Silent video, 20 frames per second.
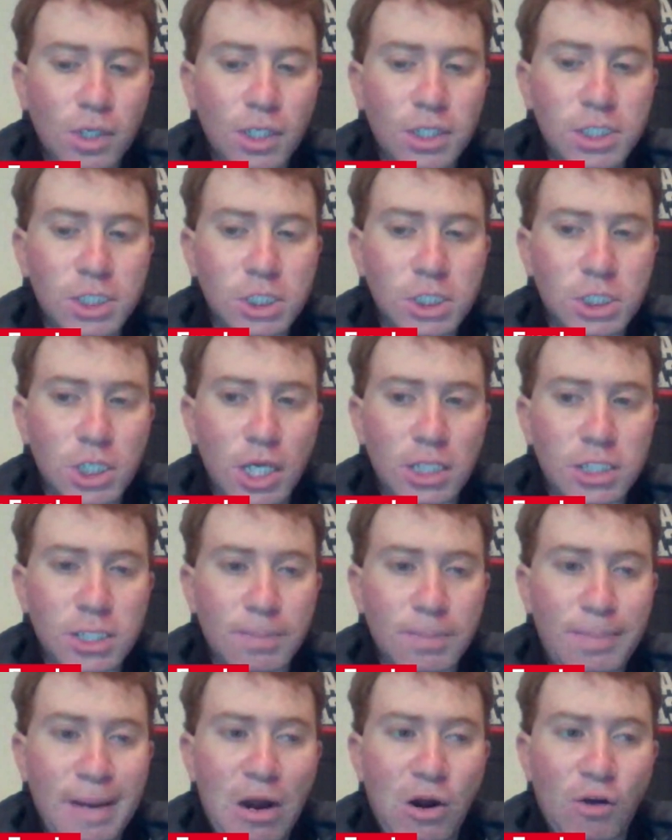It's
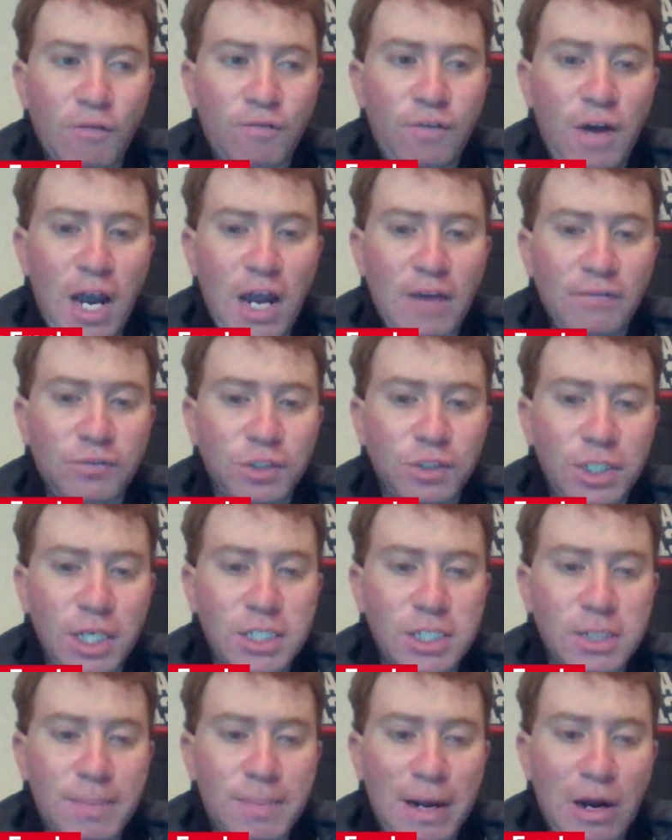a Power 5 league.
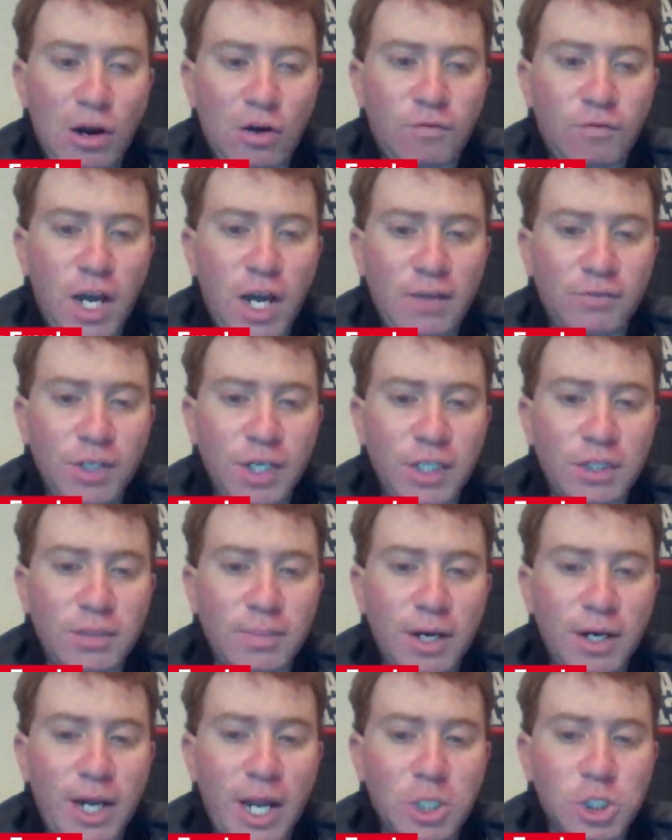It's a Power 5 league.
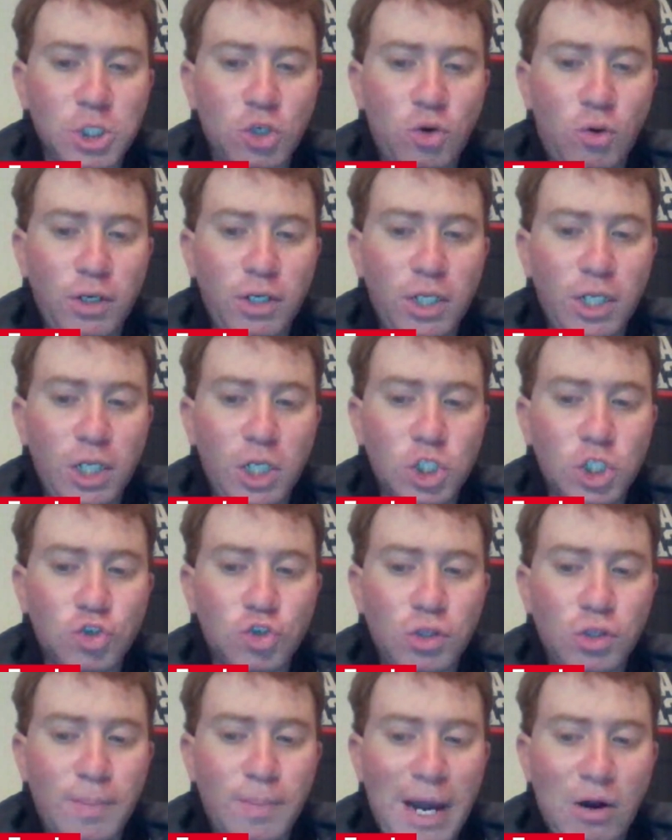The Bearcats are going
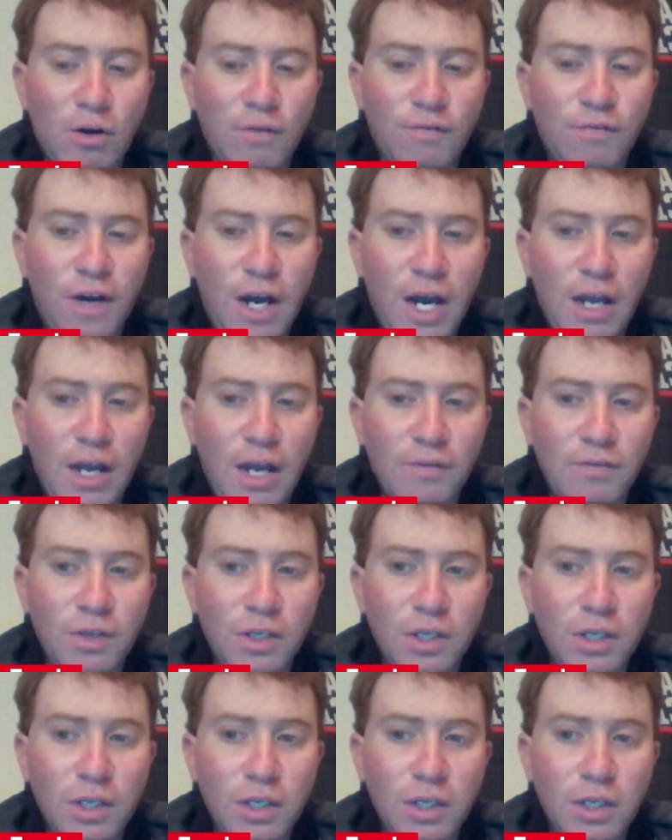into the Power 5.
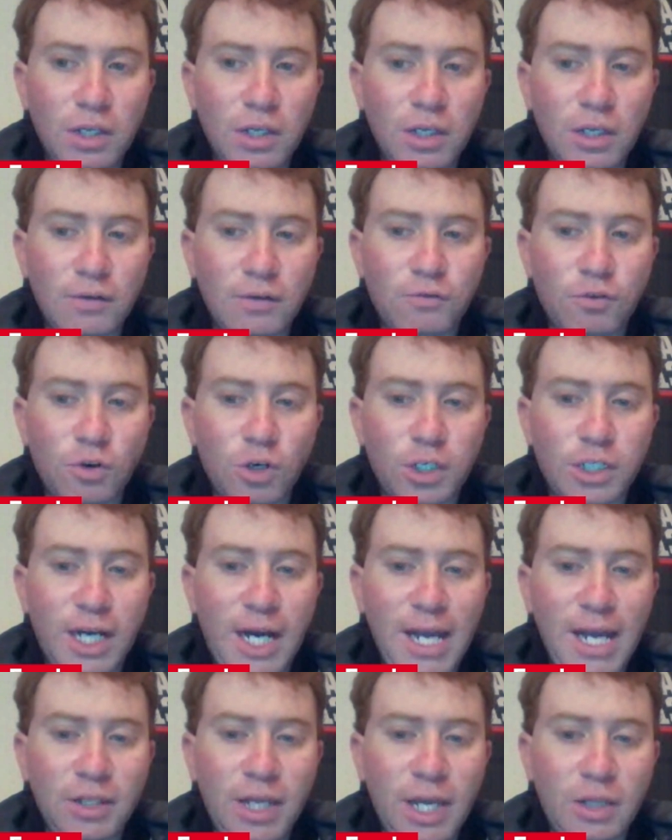And for a
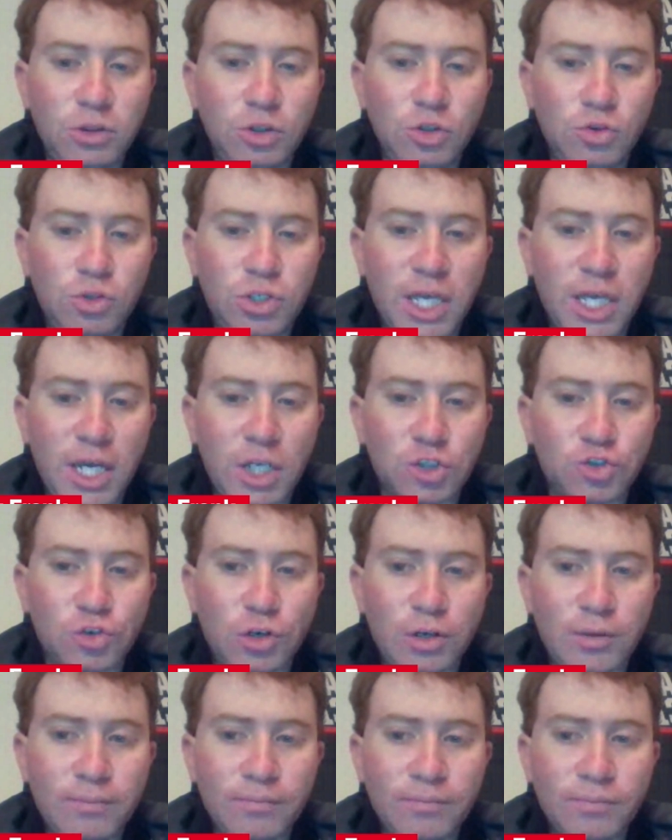guy like Luke
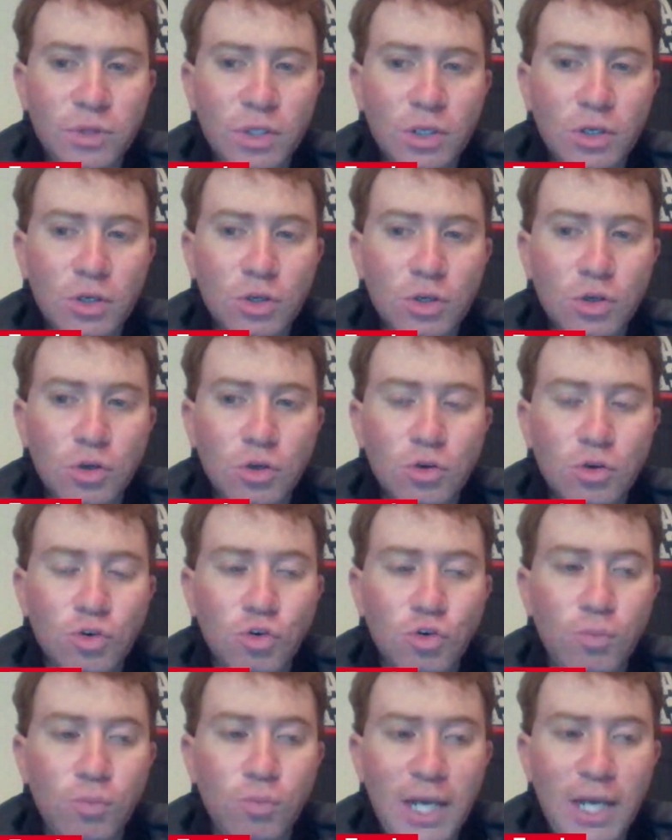Kandra,
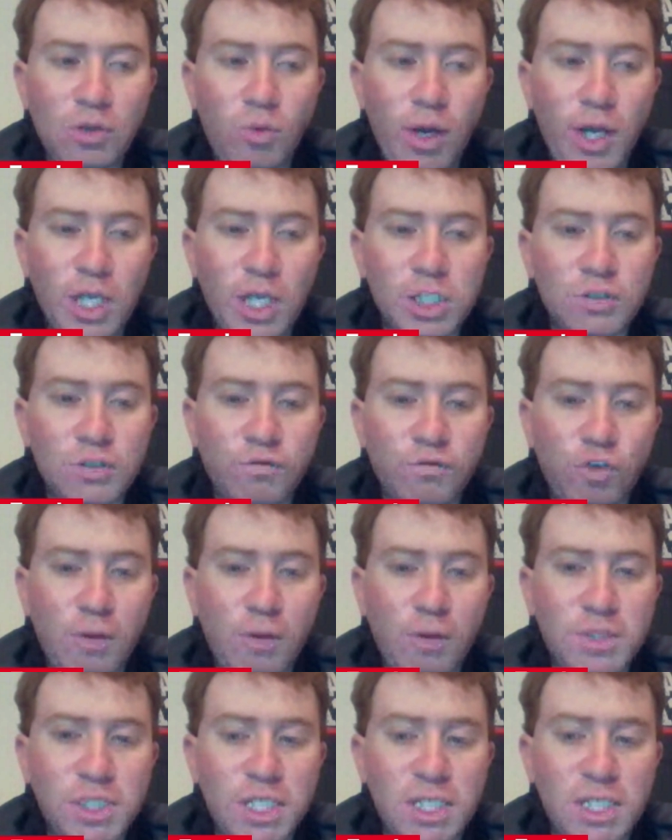who, by the way, is
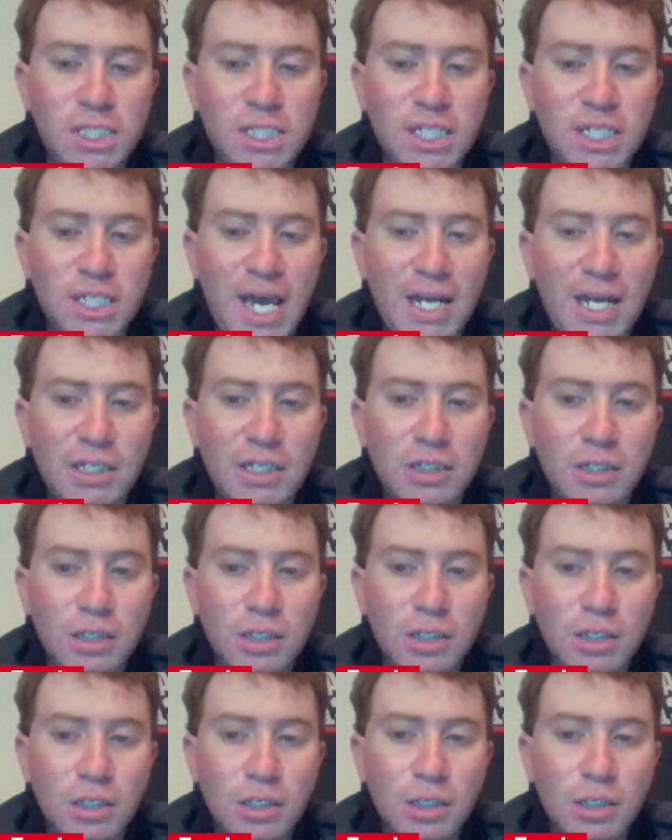from Cincinnati,
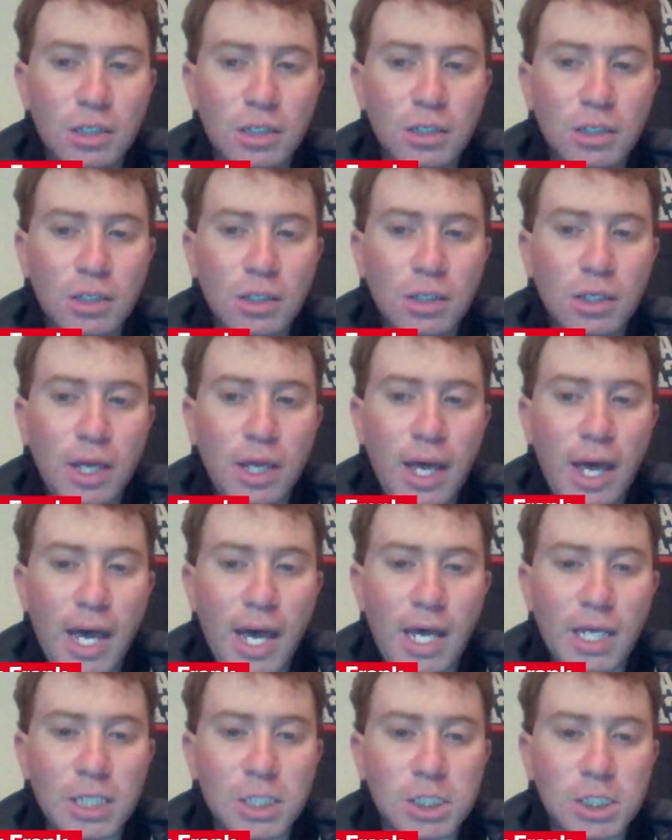
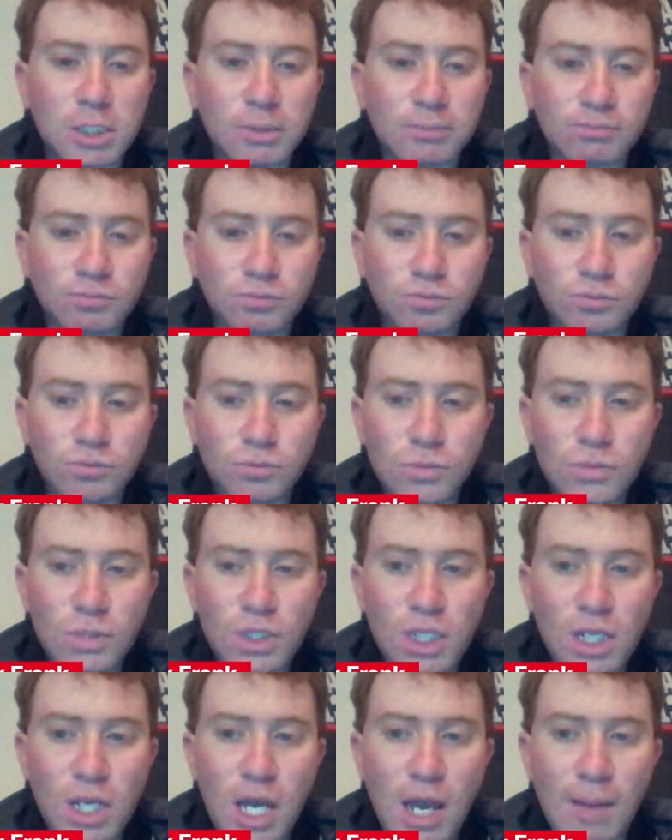has,
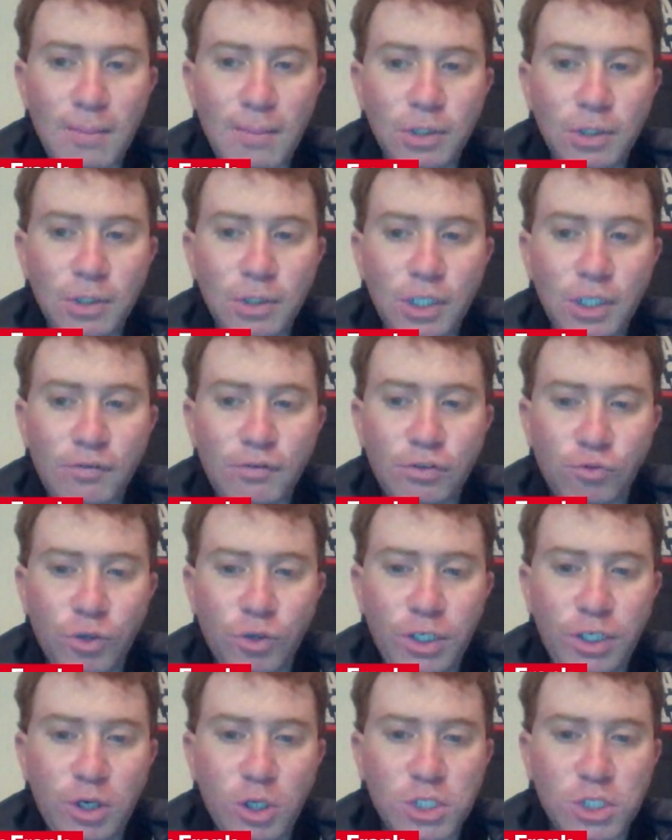I believe, 3
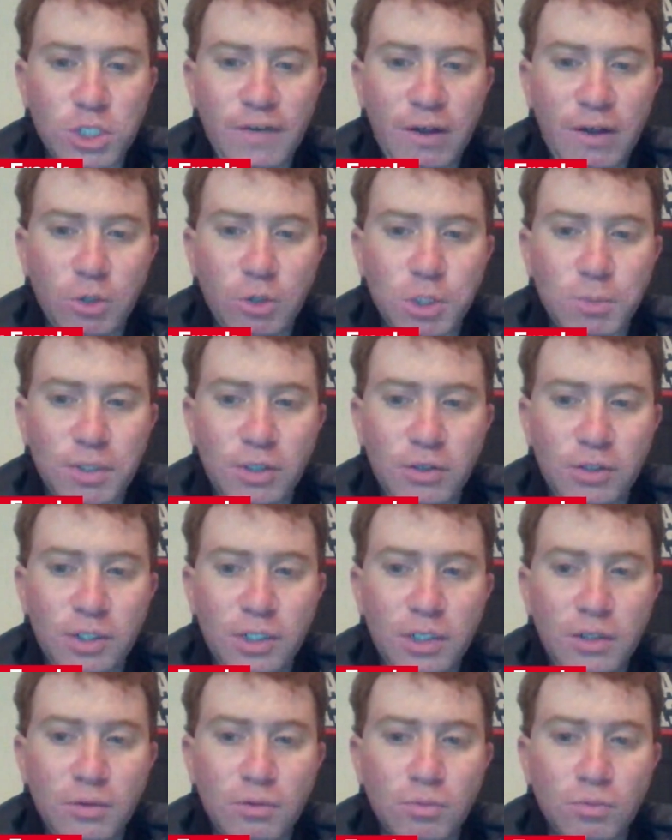years of
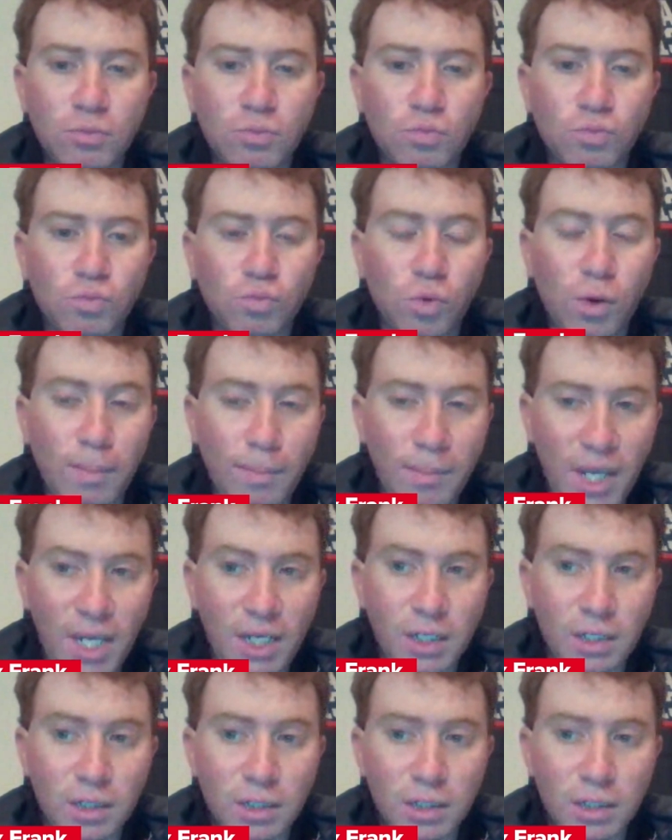eligibility
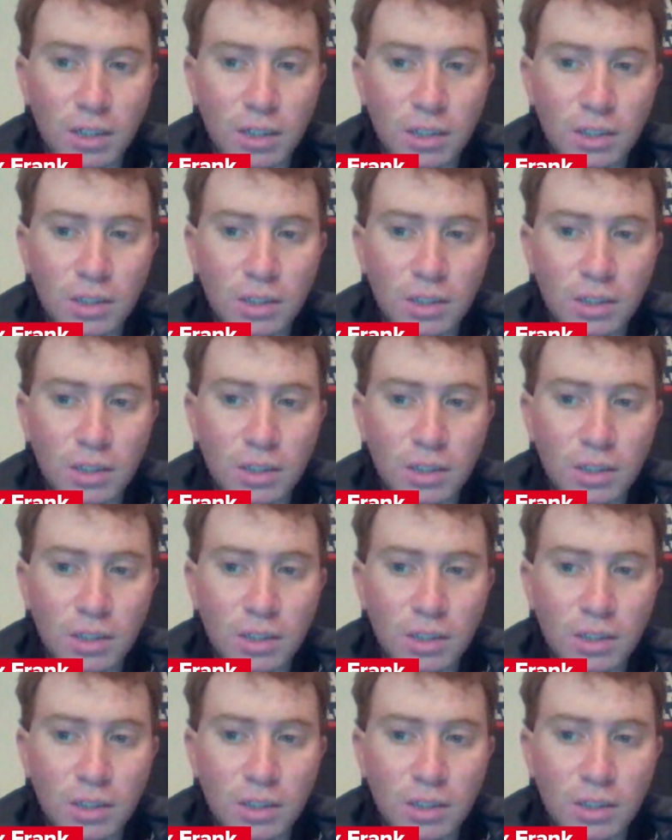remaining,